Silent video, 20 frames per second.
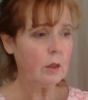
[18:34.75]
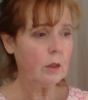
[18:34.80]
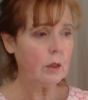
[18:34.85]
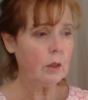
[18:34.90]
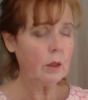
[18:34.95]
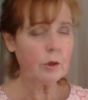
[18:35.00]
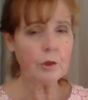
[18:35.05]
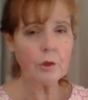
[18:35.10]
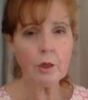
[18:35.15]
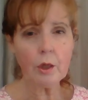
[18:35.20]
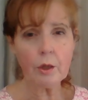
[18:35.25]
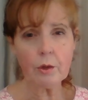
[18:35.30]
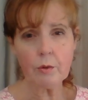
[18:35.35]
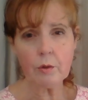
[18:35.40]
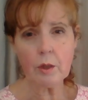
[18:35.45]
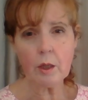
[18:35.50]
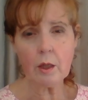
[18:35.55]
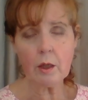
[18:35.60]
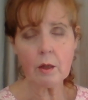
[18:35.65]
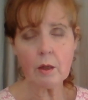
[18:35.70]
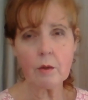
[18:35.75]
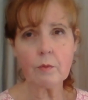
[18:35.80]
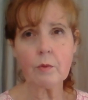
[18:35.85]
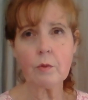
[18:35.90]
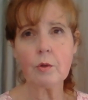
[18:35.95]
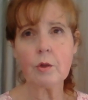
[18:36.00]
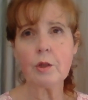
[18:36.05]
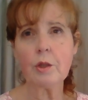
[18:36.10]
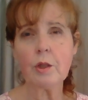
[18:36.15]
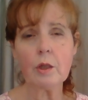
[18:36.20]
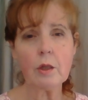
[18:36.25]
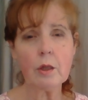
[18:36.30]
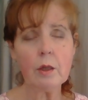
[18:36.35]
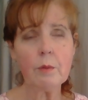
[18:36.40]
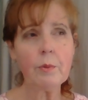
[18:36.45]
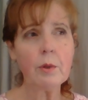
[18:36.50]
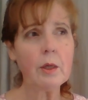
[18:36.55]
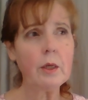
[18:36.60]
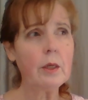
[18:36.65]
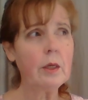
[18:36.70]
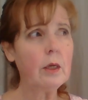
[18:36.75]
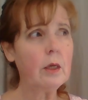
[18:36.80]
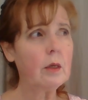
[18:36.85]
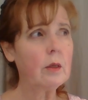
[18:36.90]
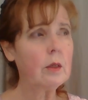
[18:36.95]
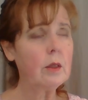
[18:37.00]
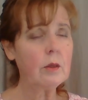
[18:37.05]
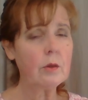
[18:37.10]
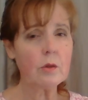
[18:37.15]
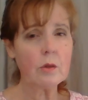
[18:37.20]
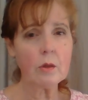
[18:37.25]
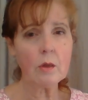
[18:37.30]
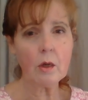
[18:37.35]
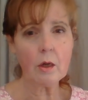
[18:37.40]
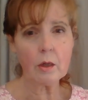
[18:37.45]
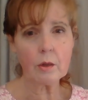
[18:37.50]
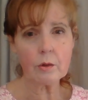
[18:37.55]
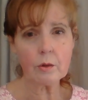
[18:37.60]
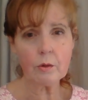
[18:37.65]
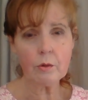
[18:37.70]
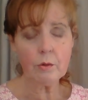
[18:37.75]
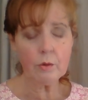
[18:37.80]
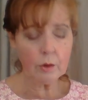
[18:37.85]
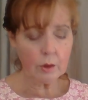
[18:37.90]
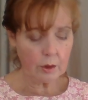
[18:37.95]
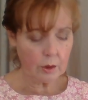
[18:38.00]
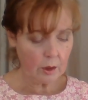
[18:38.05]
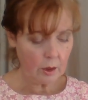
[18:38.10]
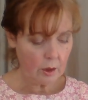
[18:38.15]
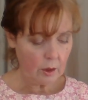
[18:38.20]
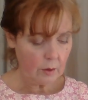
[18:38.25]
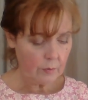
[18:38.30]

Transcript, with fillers: uh, shut you down or shut anybody down is not good,